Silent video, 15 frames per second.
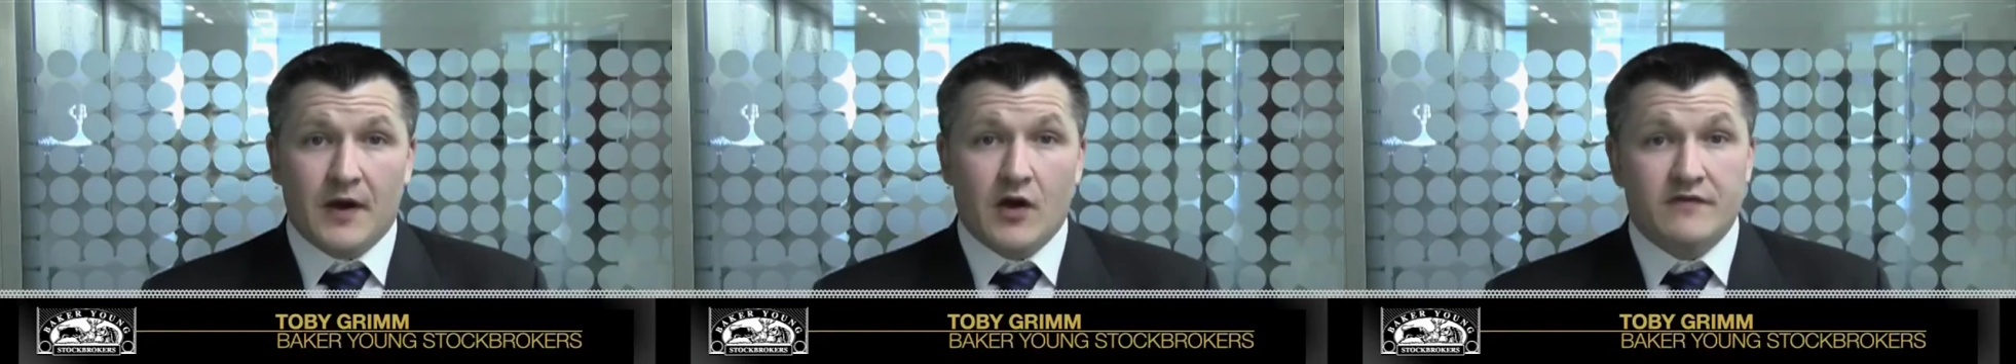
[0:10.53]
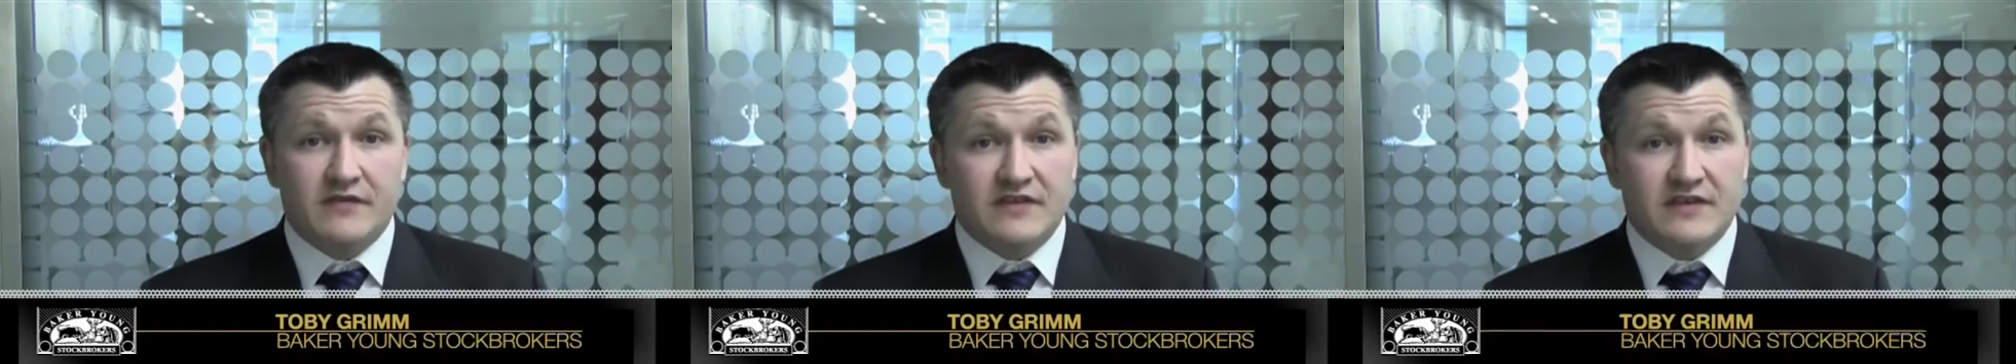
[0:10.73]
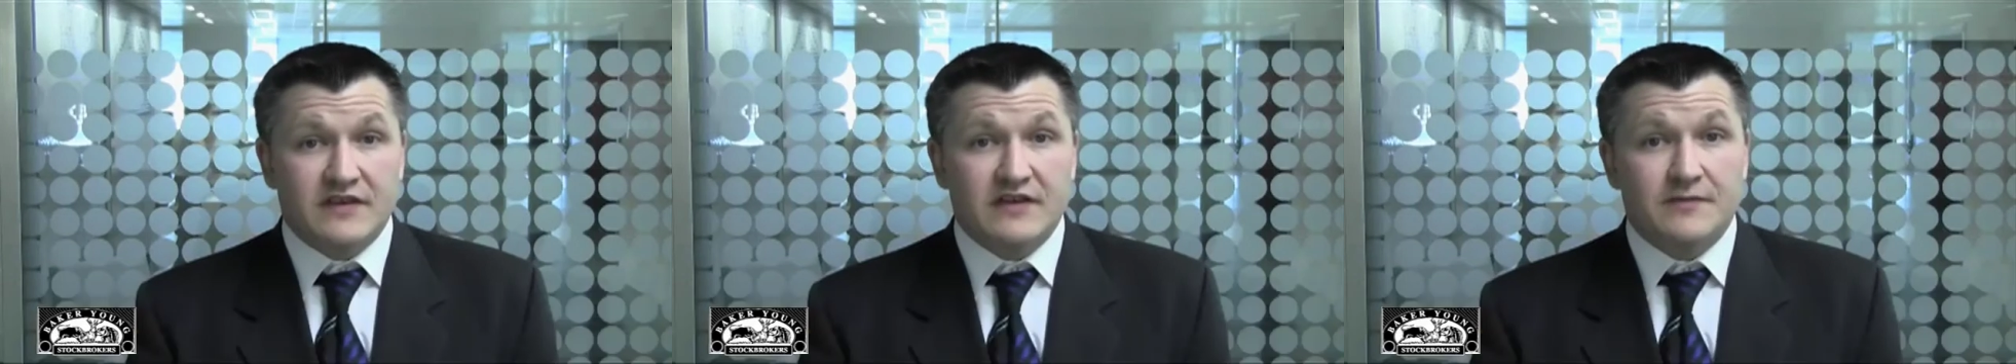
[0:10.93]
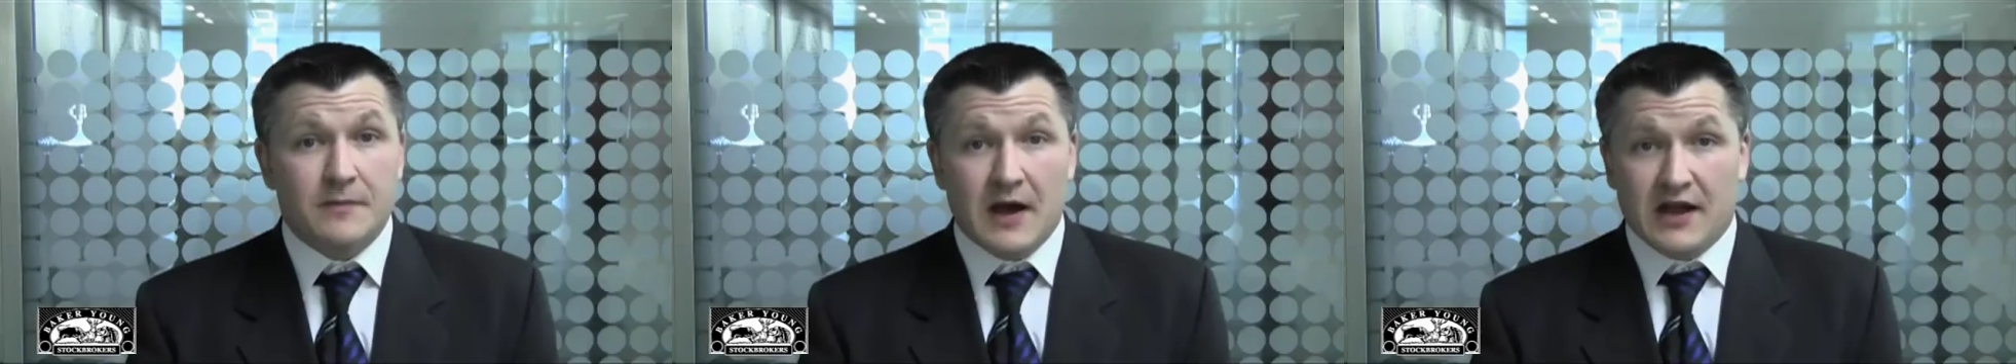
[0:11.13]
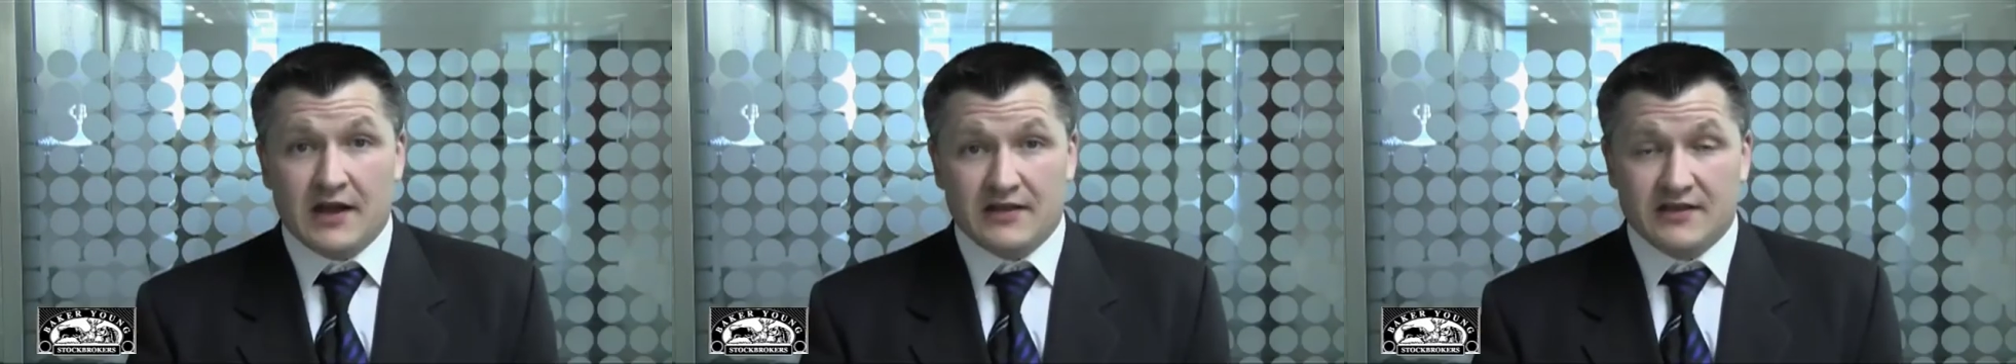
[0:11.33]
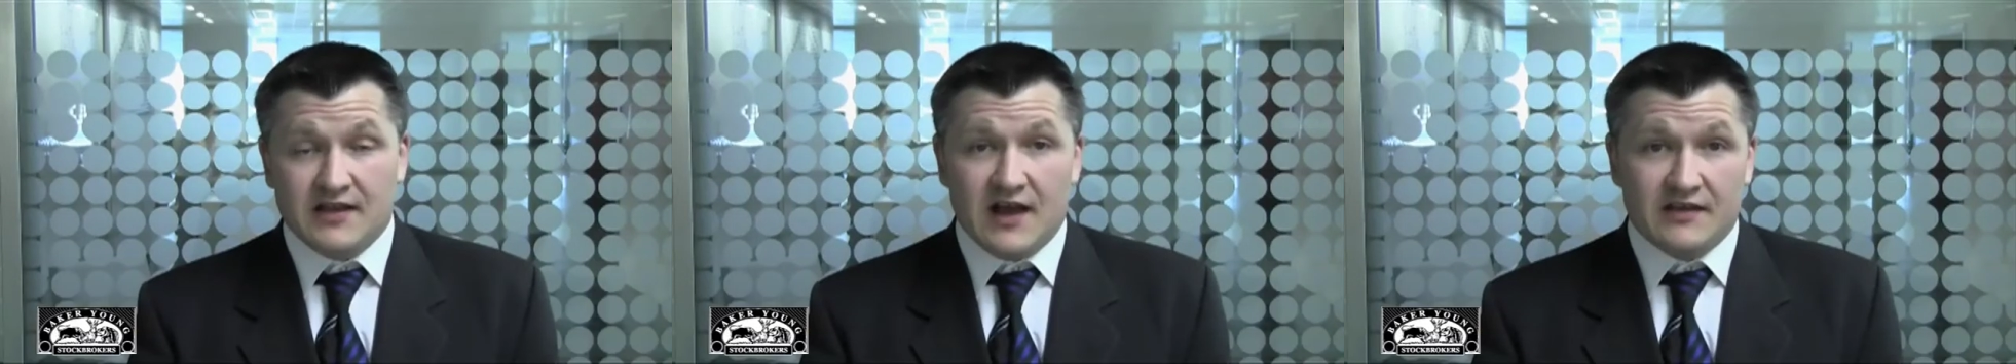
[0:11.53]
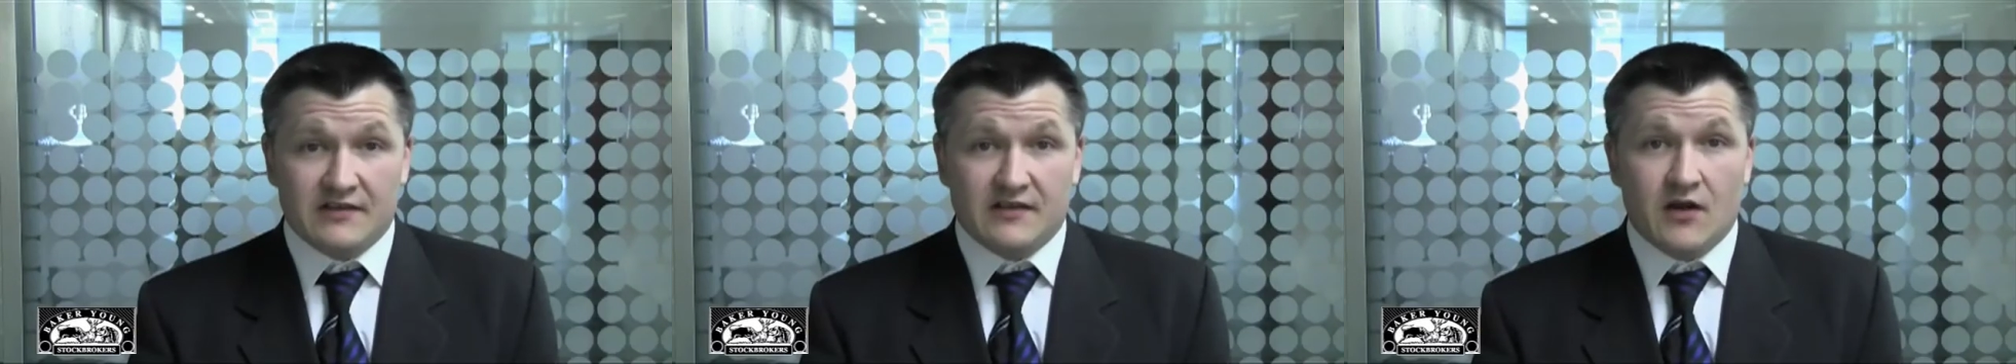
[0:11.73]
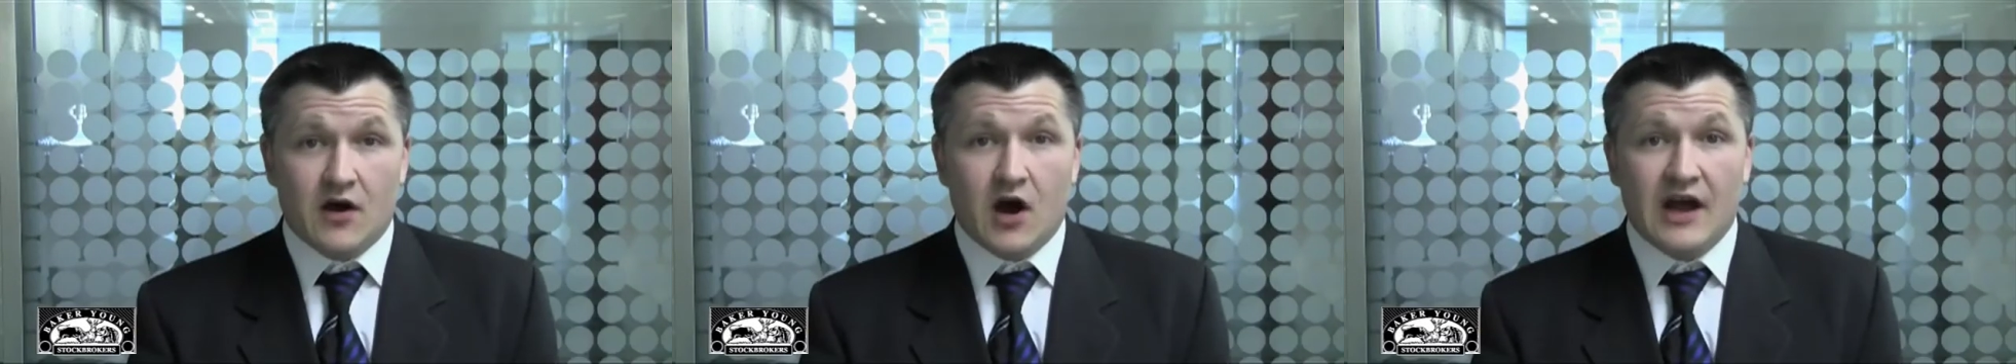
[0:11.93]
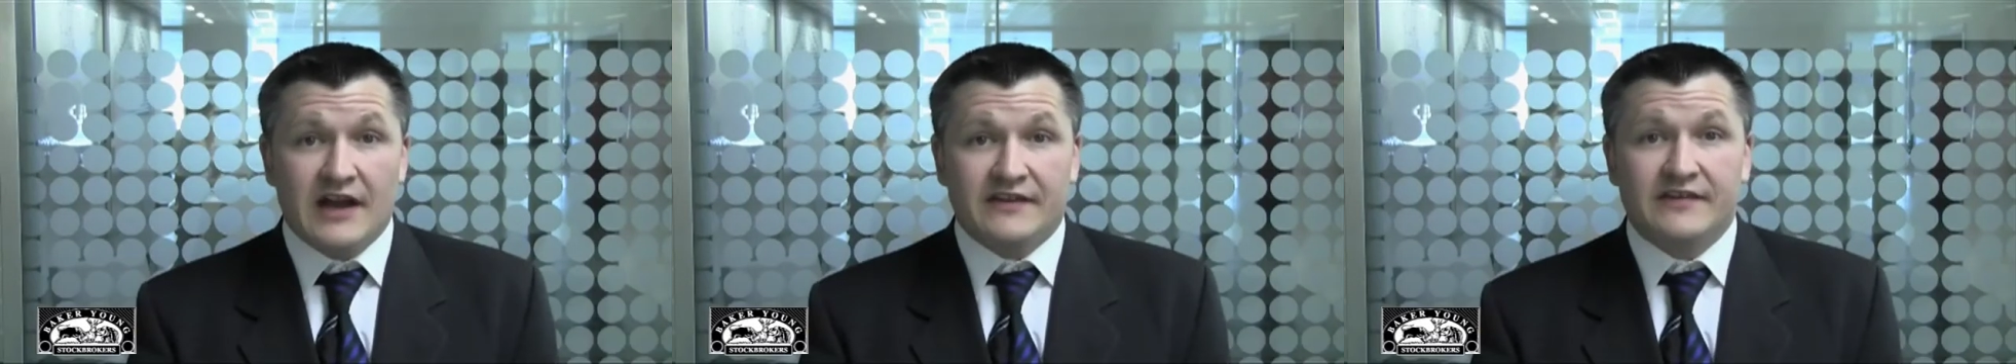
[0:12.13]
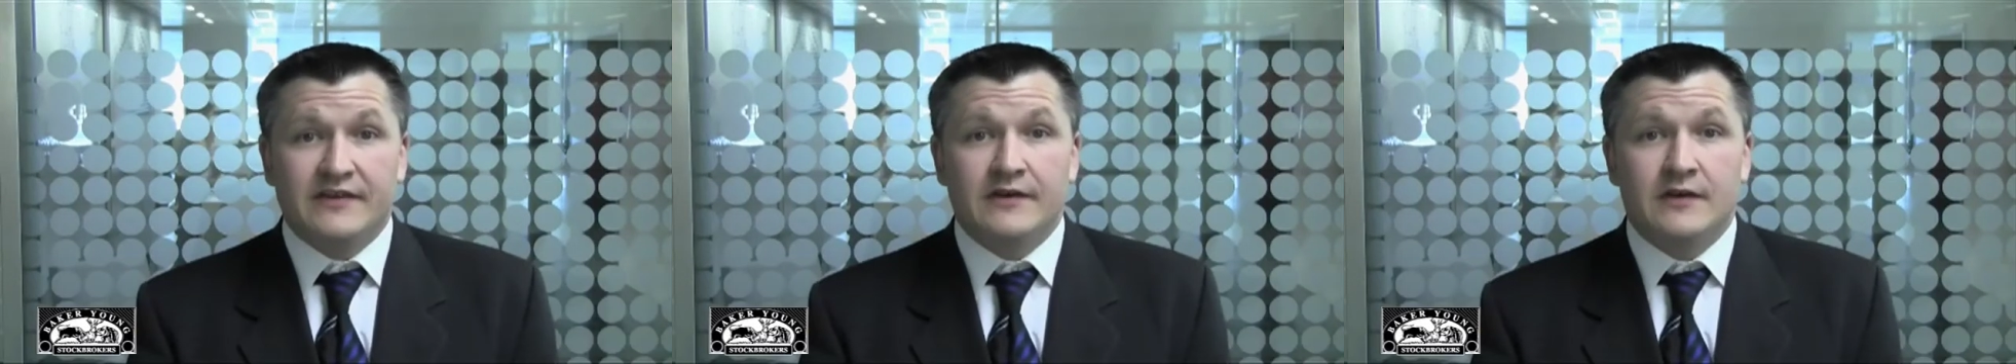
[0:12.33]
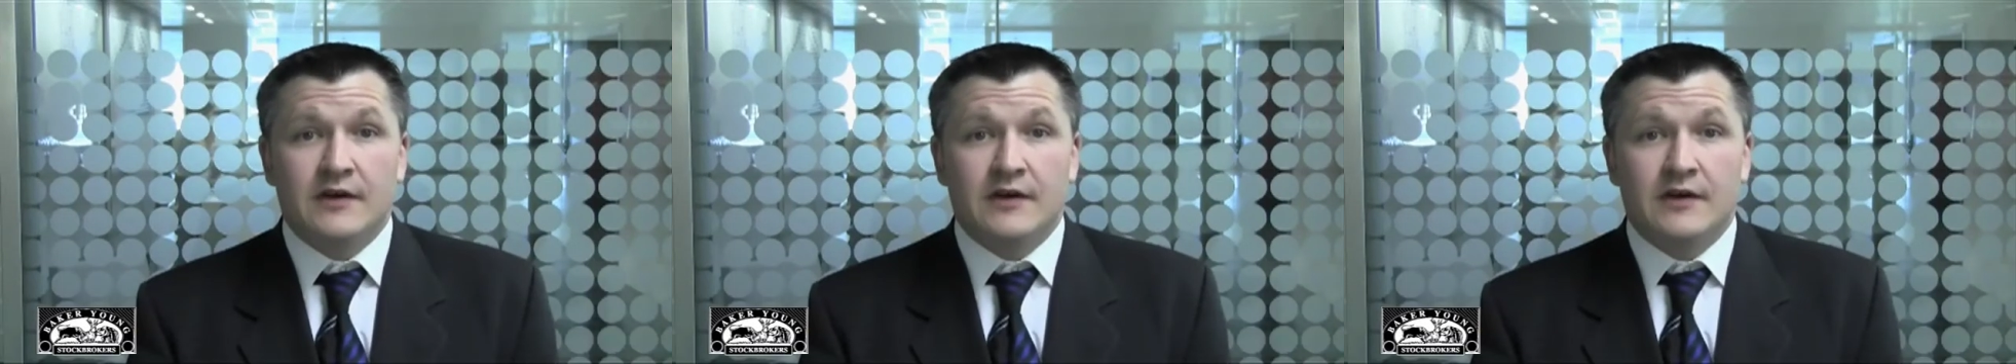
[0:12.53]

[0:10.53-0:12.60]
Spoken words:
overseas markets last night.